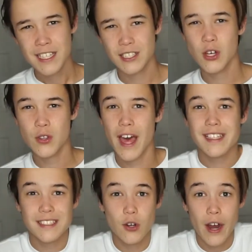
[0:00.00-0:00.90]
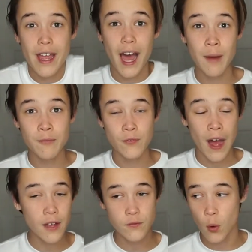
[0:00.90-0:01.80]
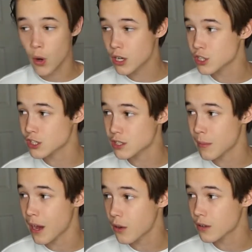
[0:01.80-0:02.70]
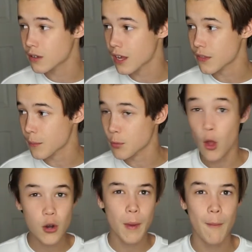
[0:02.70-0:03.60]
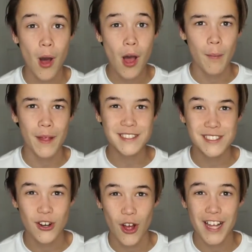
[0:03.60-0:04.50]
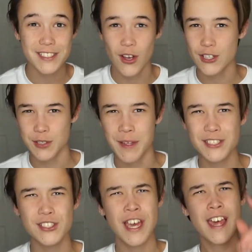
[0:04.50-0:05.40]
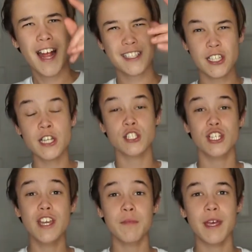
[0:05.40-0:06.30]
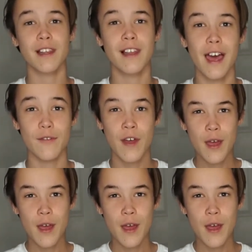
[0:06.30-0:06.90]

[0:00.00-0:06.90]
So that's great. I'm 5'4", just about. I'm taller than my mom. That's that's awesome. That's just that's just an achievement in life.